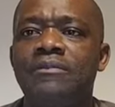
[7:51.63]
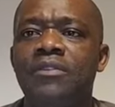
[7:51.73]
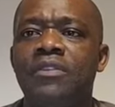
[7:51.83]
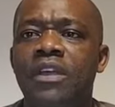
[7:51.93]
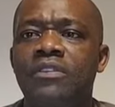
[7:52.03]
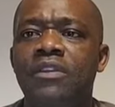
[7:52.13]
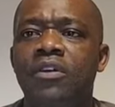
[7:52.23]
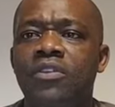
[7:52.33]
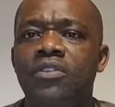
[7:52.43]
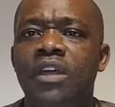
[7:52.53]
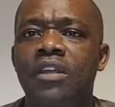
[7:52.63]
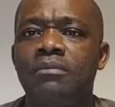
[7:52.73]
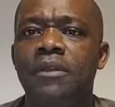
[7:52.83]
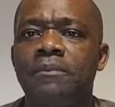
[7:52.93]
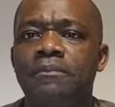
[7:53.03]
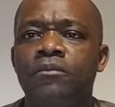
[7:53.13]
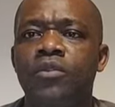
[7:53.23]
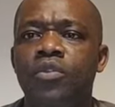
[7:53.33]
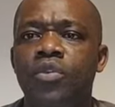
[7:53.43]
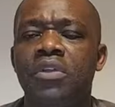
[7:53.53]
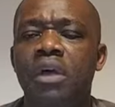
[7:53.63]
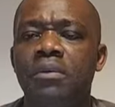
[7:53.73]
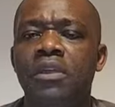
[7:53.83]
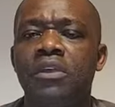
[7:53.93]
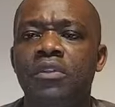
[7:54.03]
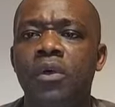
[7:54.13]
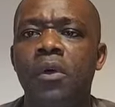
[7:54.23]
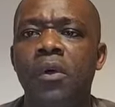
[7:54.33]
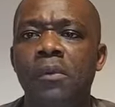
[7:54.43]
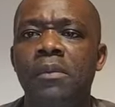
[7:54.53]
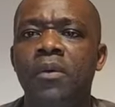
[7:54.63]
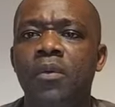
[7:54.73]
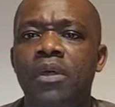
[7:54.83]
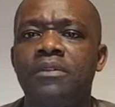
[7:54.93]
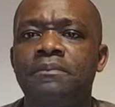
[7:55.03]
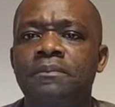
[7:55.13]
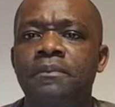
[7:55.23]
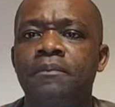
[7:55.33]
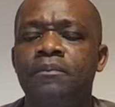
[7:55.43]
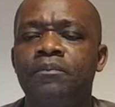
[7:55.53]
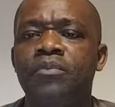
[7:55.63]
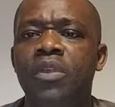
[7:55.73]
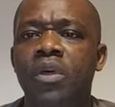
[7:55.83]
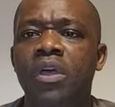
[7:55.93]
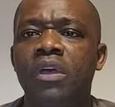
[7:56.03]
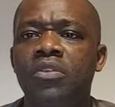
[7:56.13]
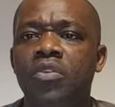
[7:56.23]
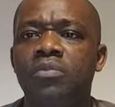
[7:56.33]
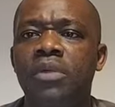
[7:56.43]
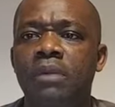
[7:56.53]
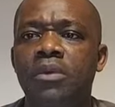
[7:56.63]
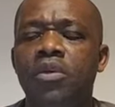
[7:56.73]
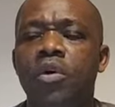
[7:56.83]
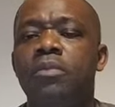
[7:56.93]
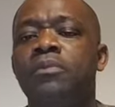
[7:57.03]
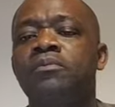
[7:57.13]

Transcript: his angel concerning me to carry me all my way. The hand will bear me up.